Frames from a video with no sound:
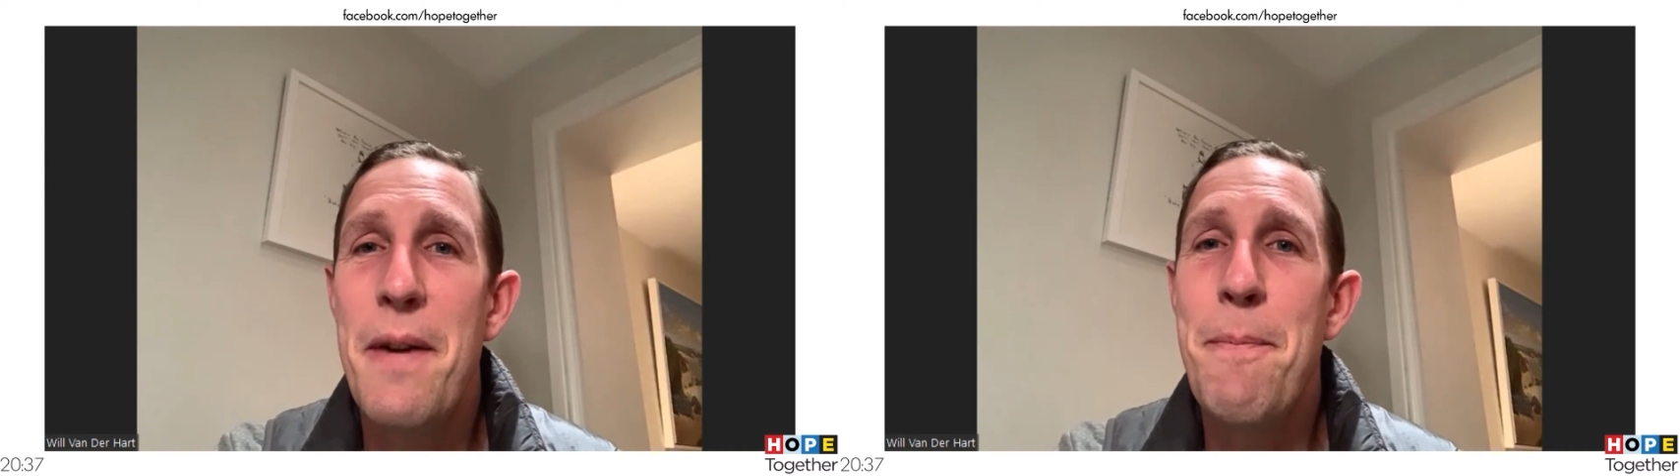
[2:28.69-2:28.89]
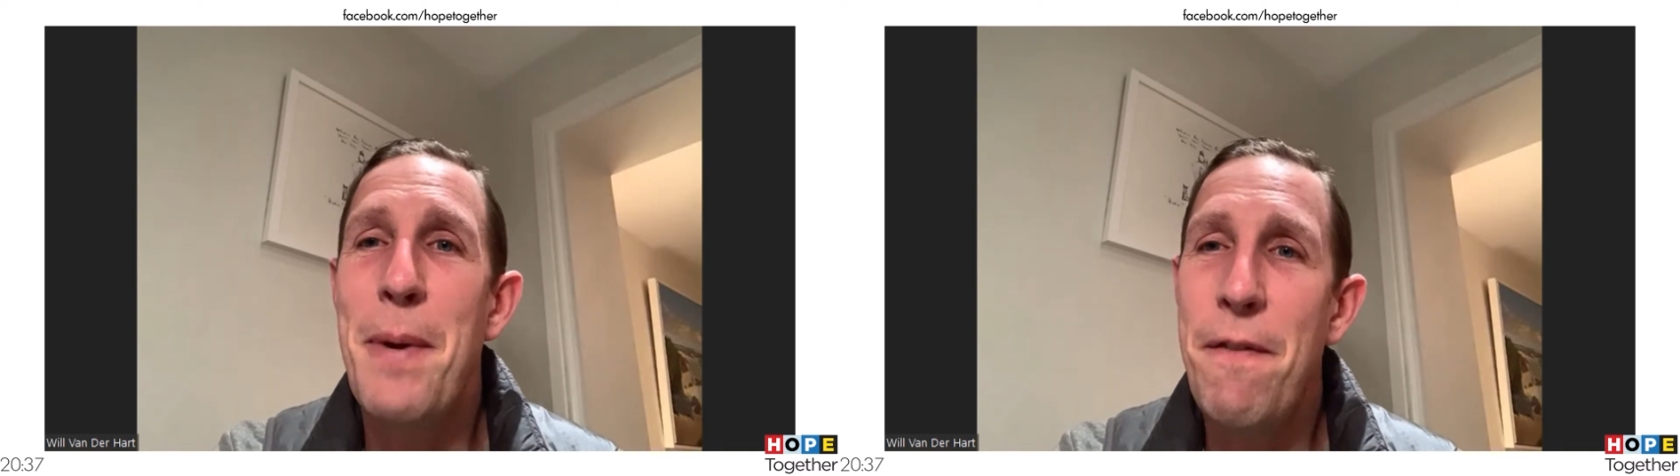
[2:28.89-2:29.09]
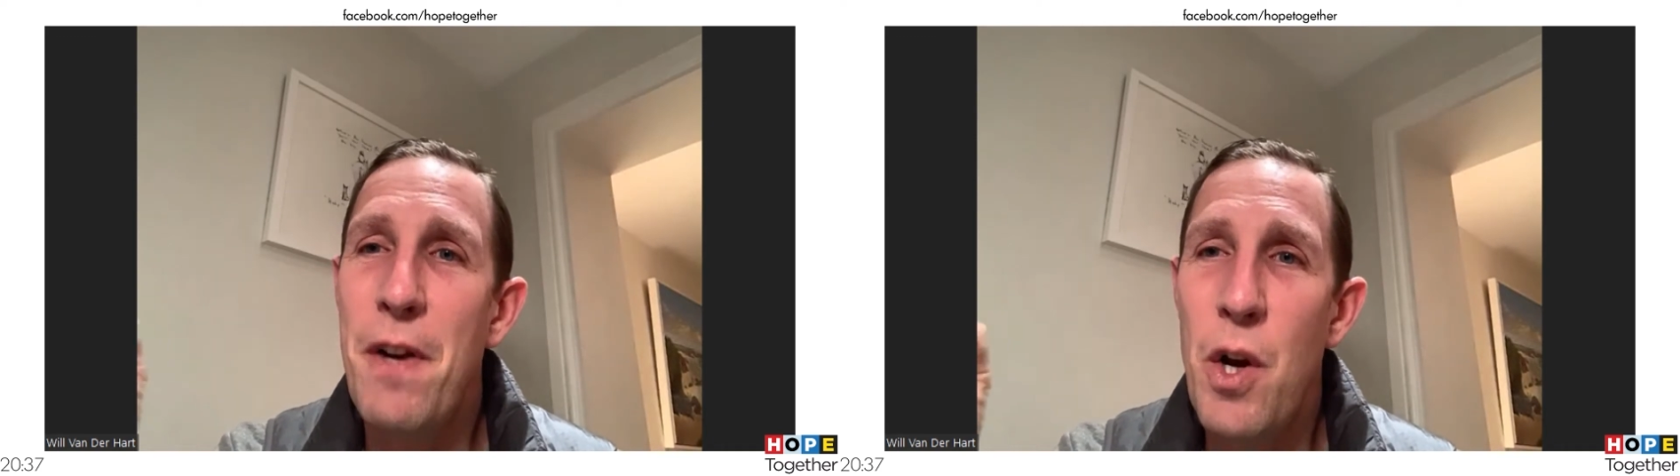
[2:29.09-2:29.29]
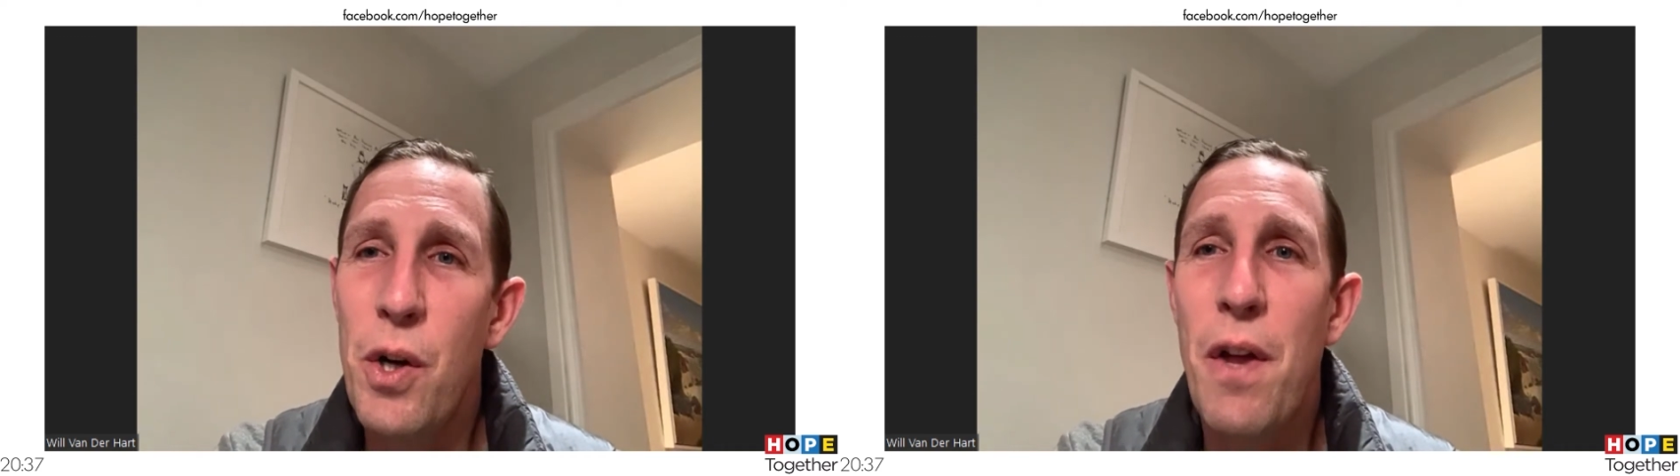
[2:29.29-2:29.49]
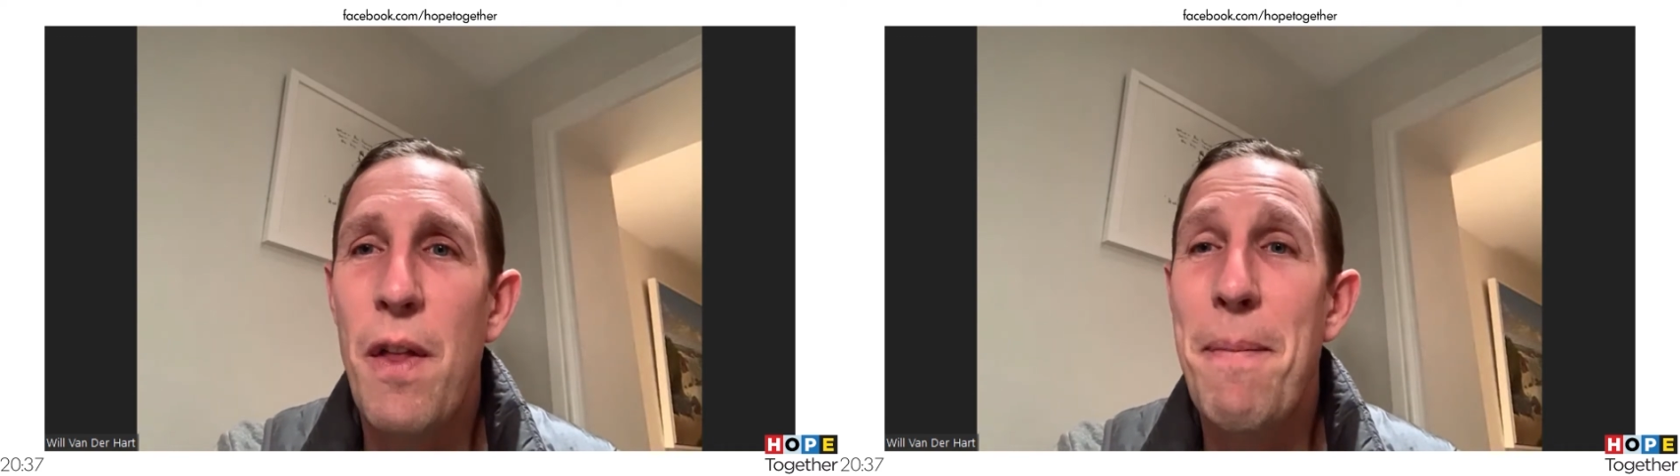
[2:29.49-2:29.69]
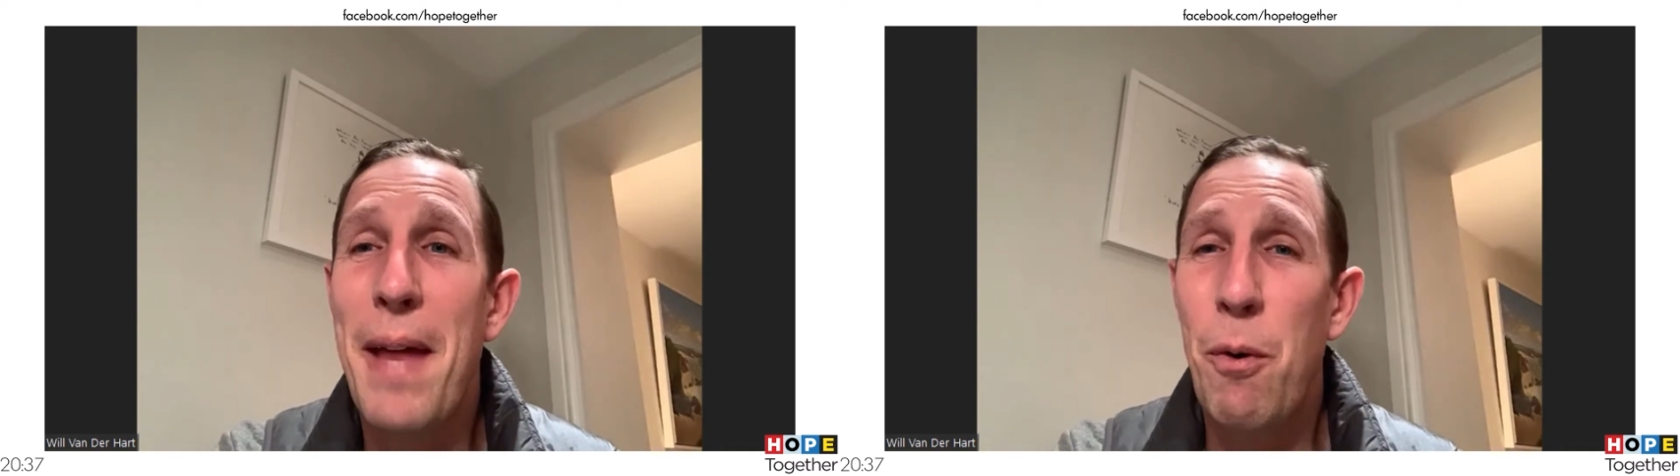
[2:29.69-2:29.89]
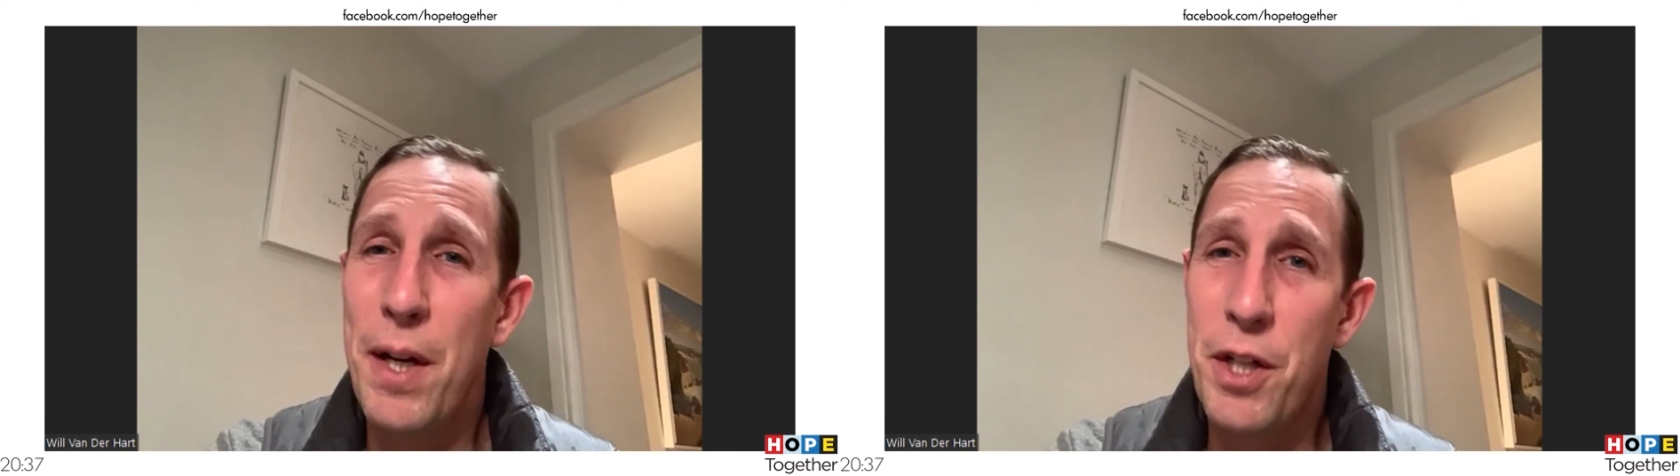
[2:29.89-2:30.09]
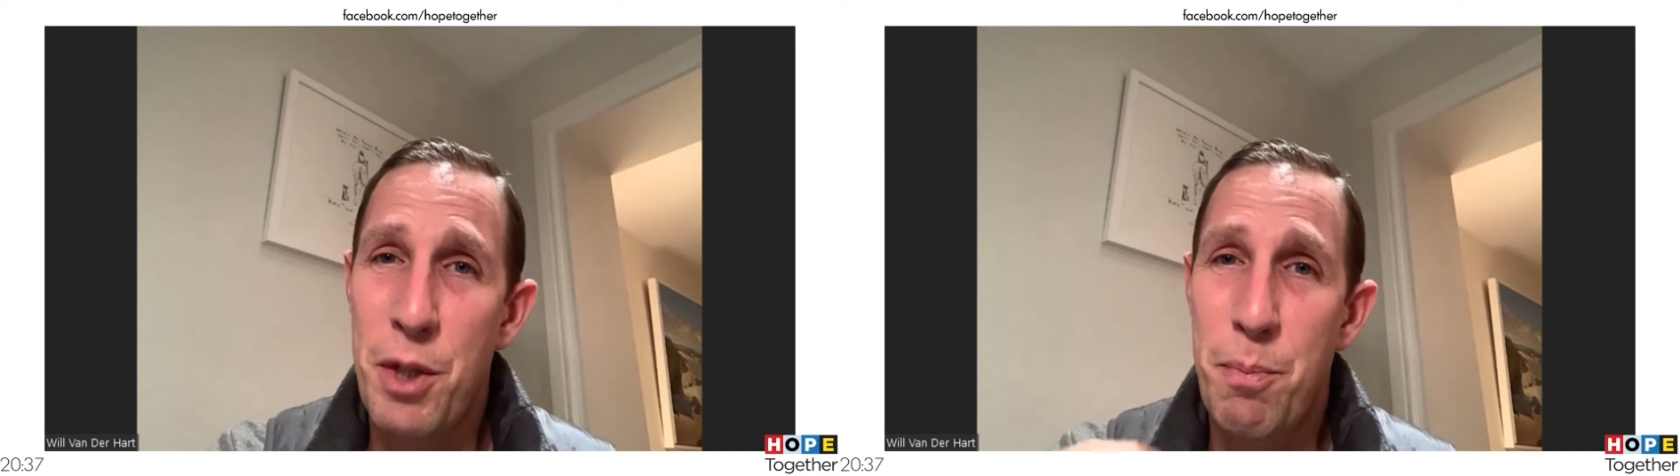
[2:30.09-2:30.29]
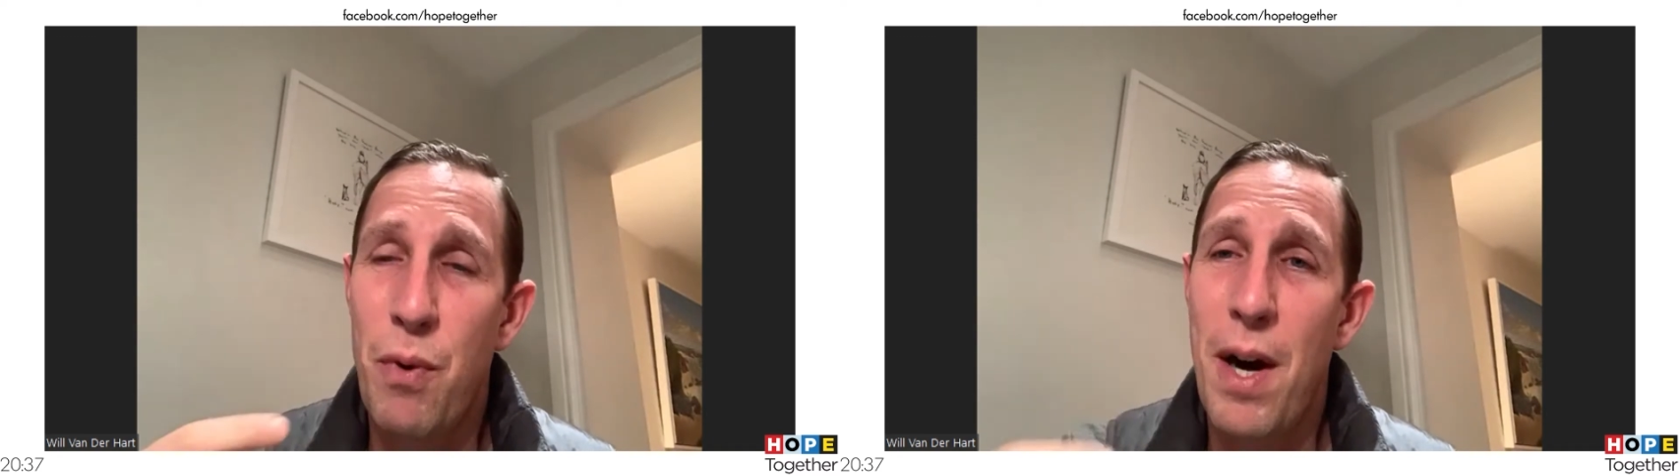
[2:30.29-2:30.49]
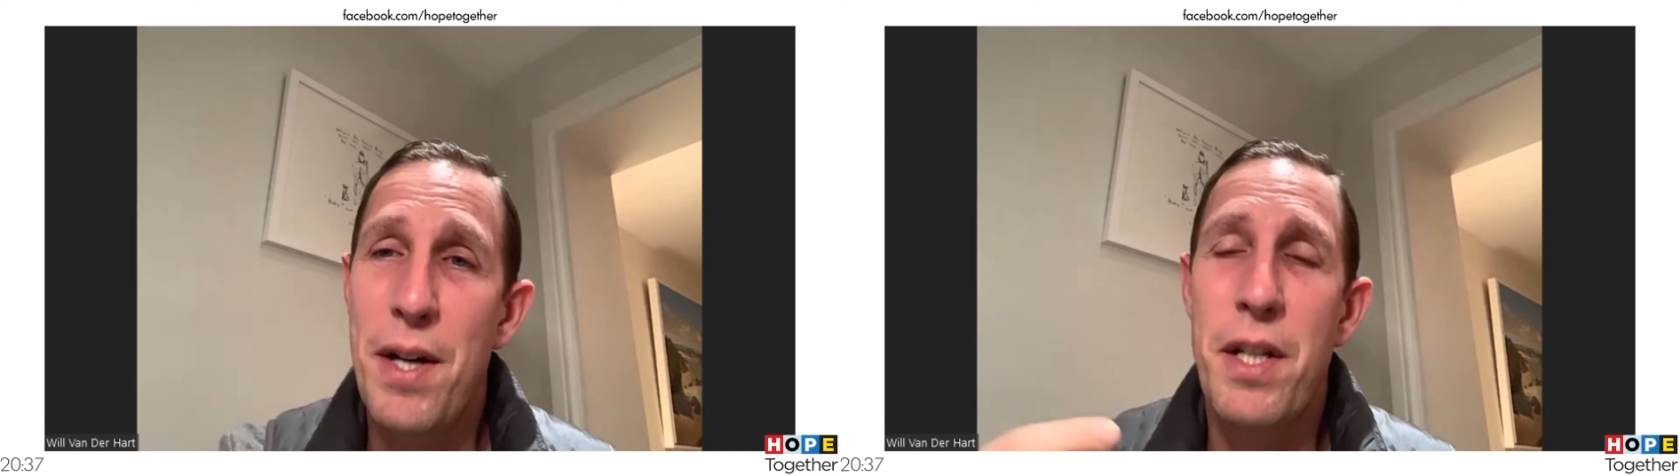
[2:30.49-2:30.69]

But if you look at them, they all express